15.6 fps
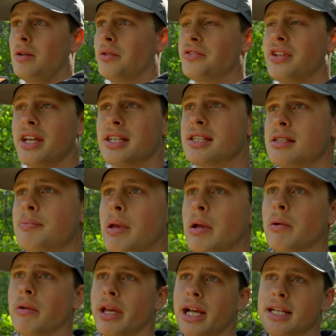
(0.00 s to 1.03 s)
hole six, this is a big
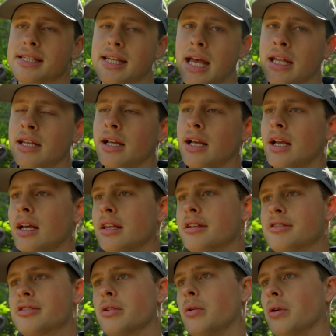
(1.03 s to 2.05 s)
one. Like I said,
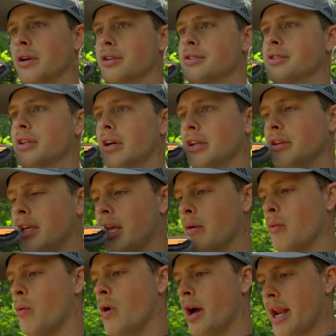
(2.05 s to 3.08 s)
the scores, you
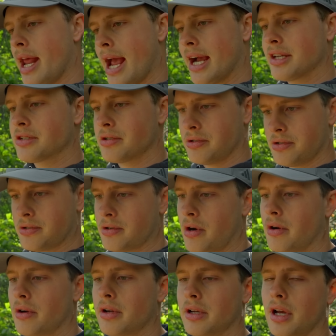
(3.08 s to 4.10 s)
get one extra
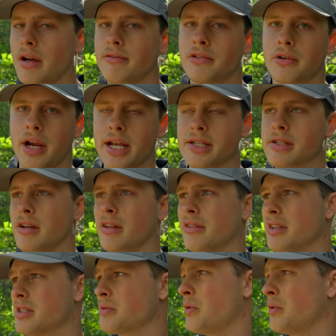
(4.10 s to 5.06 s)
stroke of grace on this